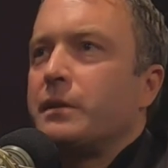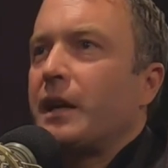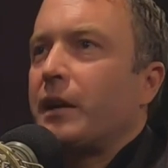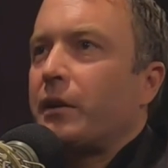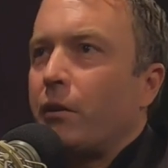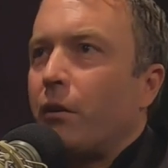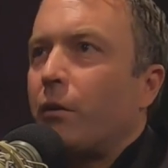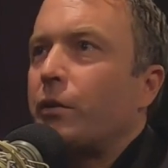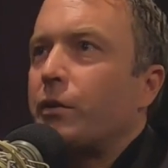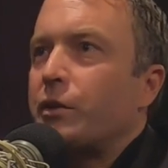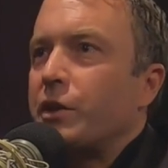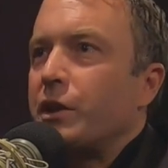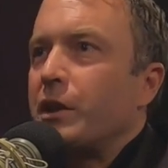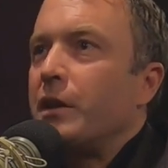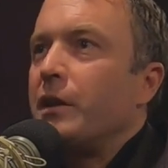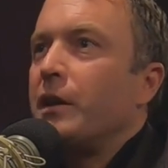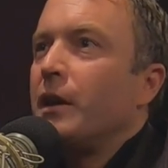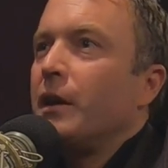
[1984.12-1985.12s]

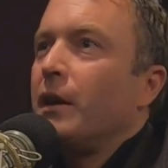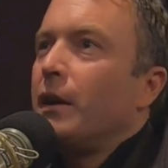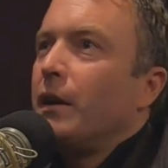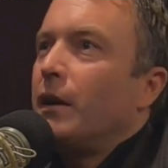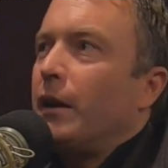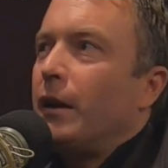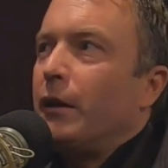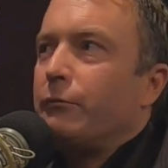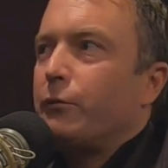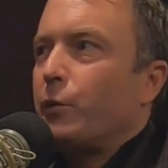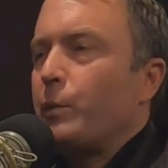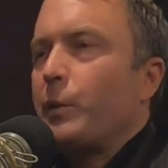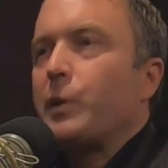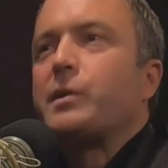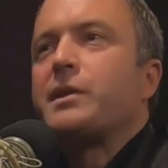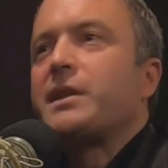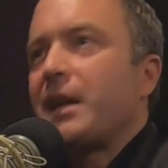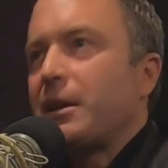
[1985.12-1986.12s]
technology of
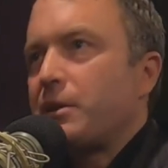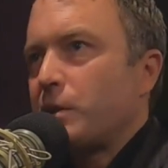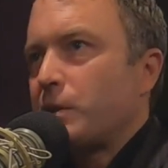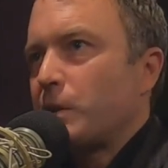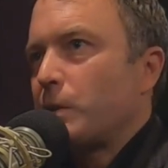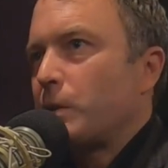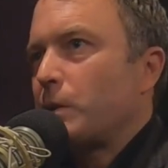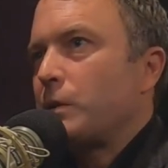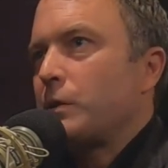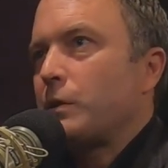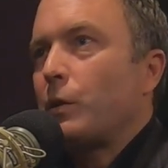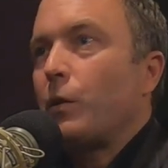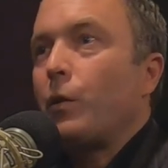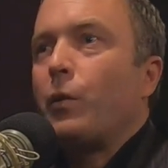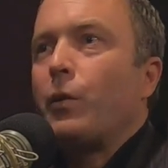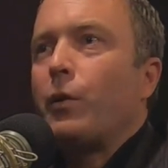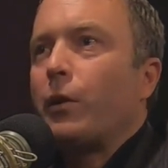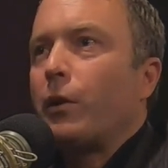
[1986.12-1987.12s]
remote sensors
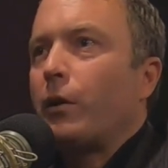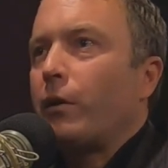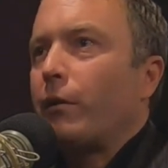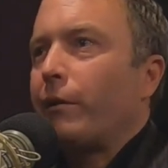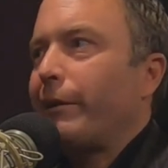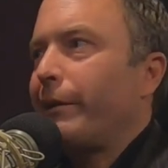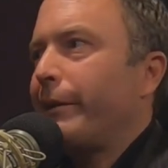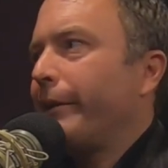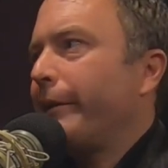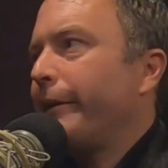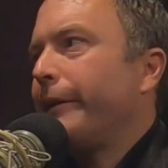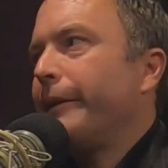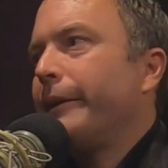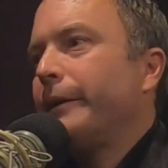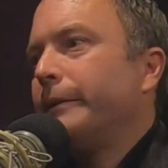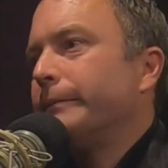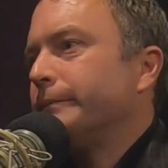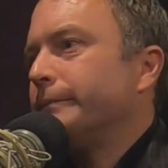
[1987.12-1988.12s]
or
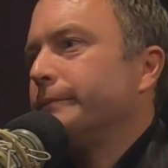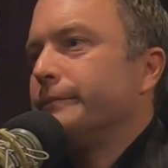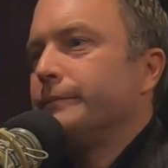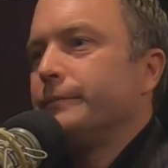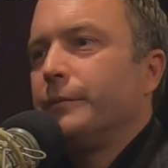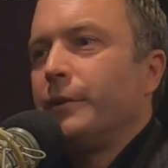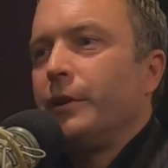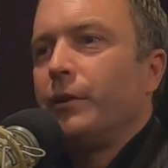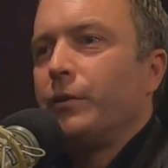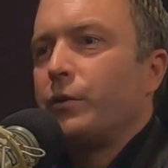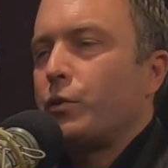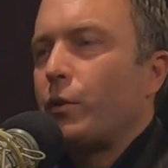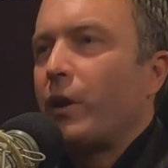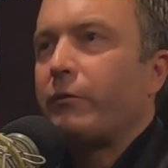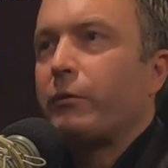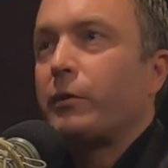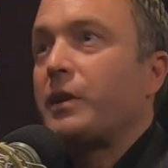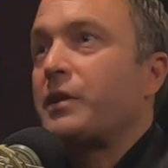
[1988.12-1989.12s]

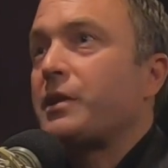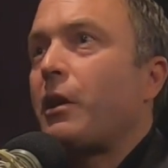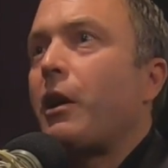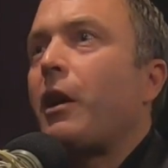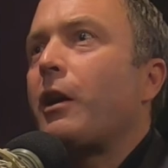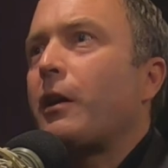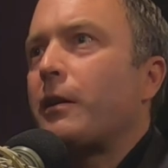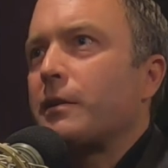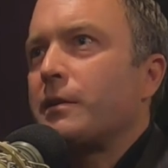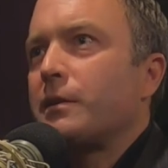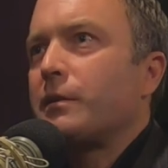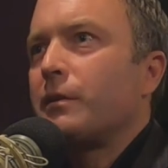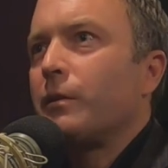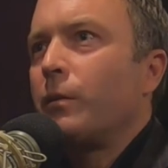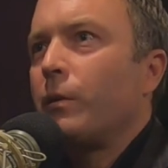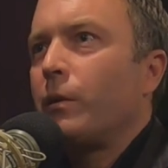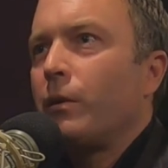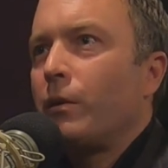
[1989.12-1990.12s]
driverless cars
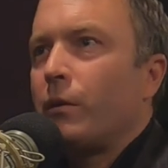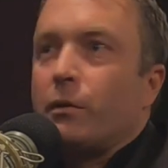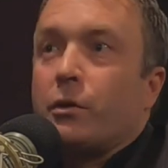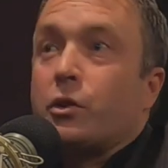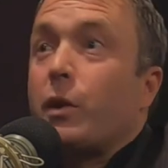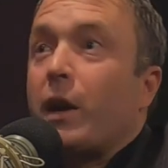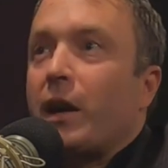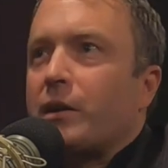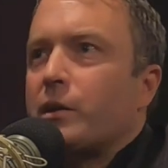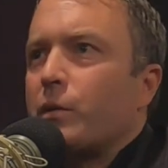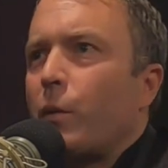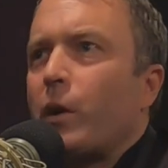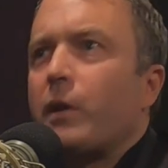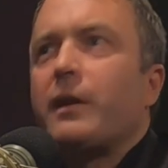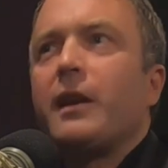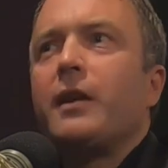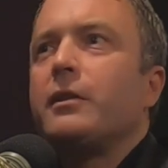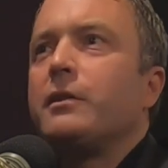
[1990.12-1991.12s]
or trucks.
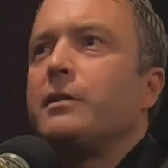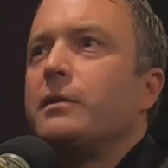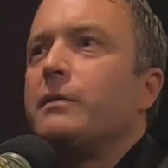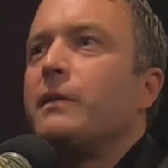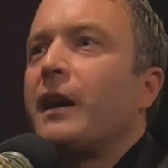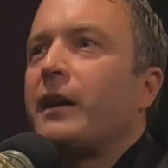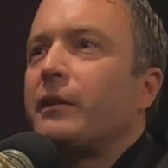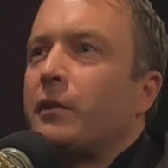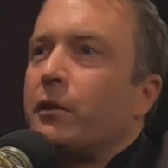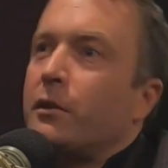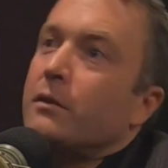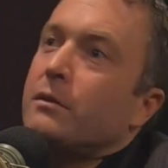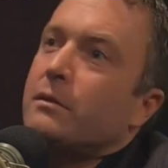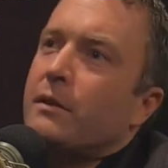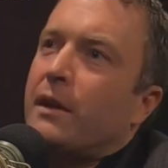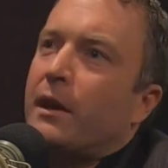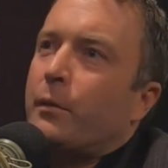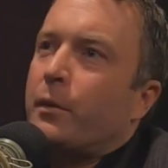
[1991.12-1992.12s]
Where are they going to do that? They're going to
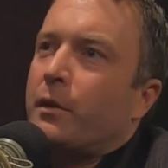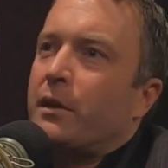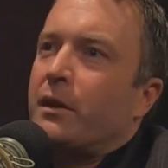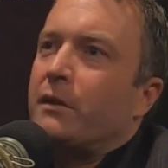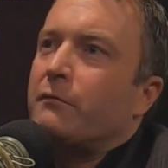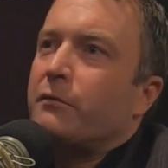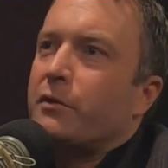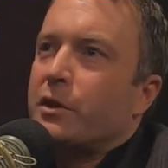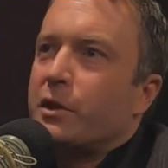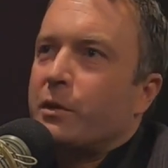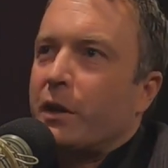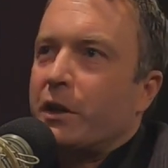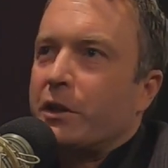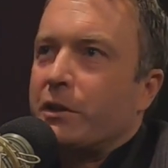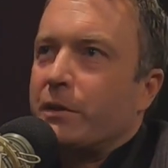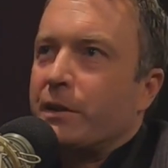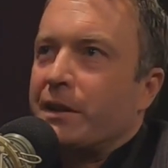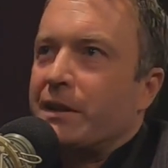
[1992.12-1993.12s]
do that where the
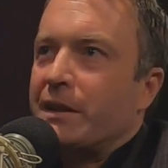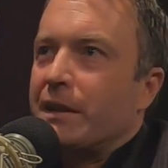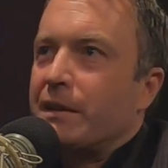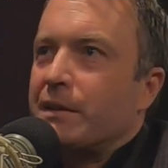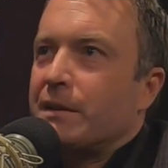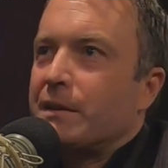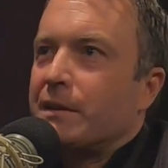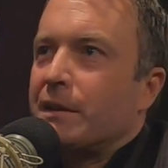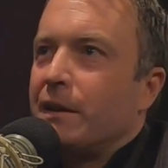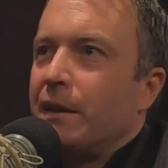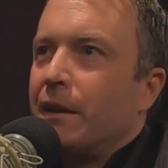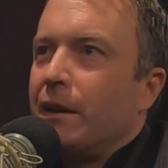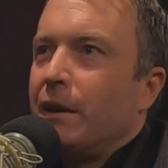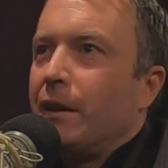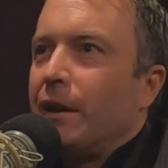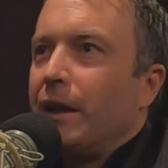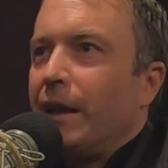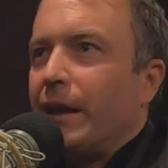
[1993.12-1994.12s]
infrastructure exists.
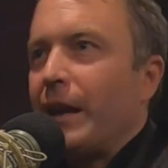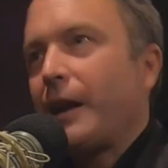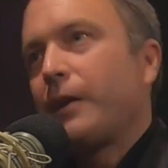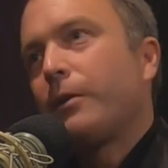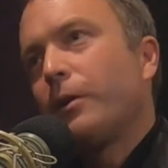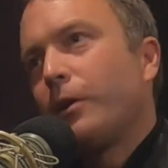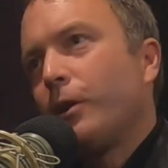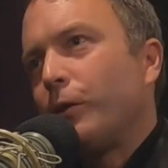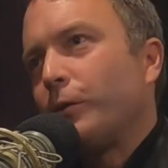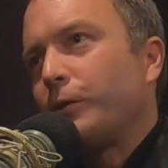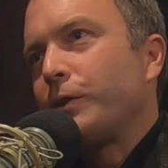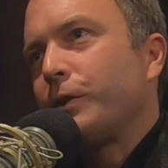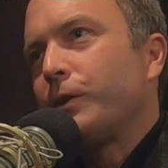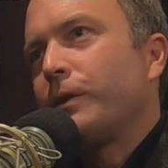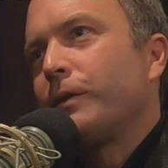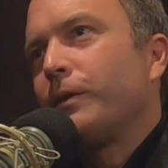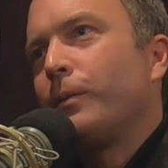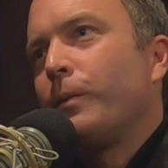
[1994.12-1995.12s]
In
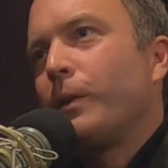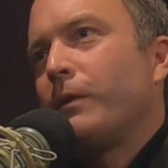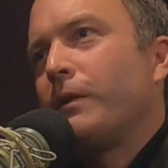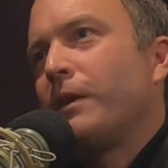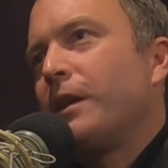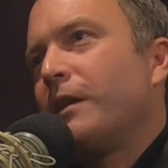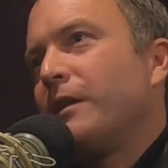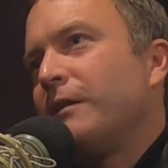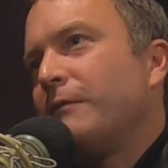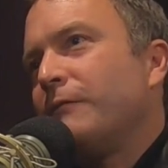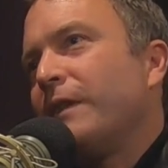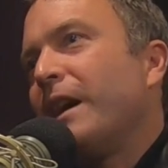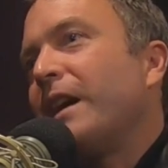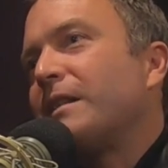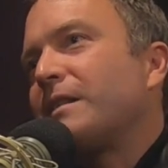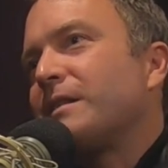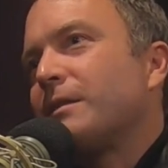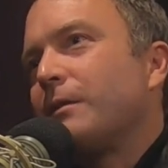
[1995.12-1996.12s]
agriculture, where are they going to
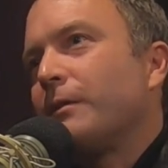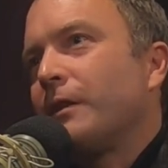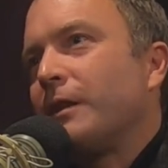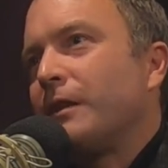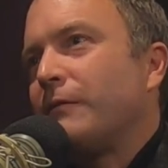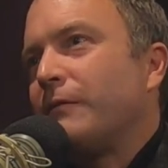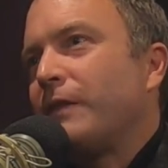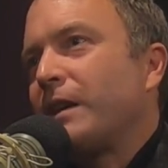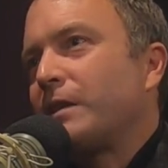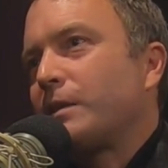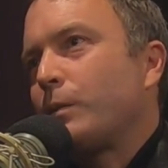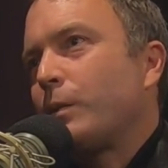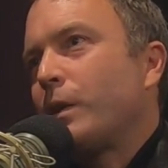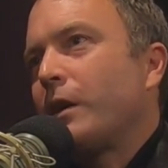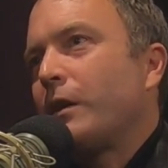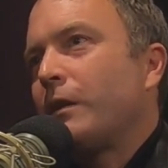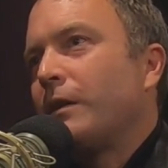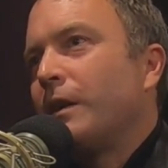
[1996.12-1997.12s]
invest? They're going to invest
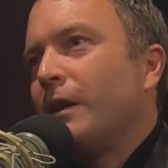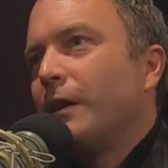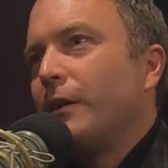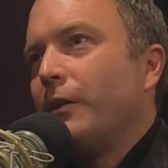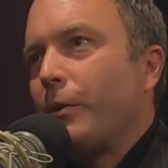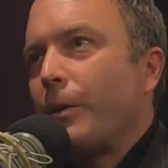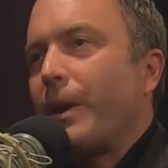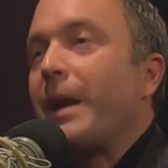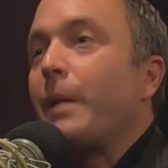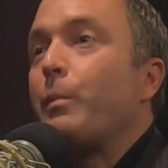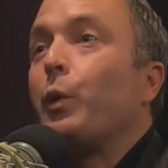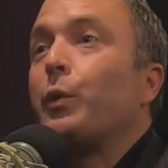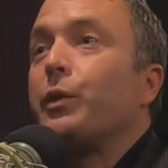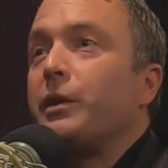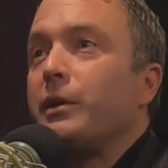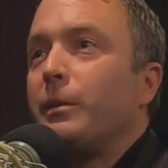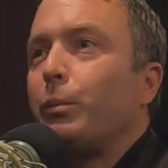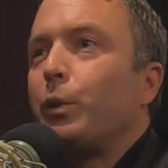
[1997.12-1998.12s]
where they're
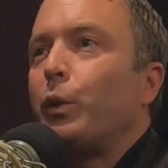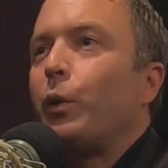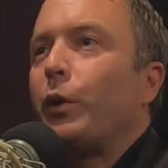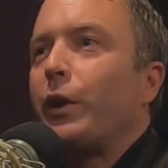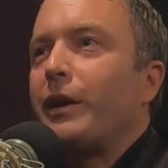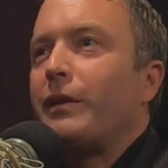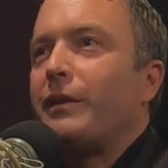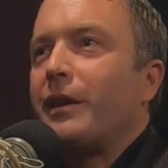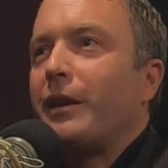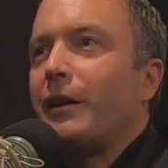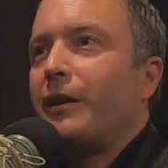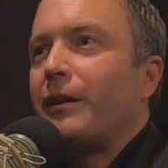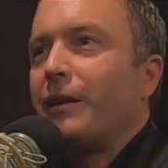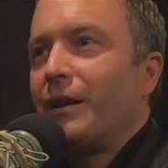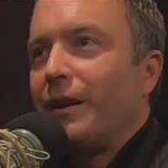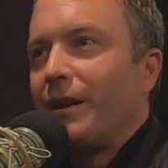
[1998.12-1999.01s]
able to deploy the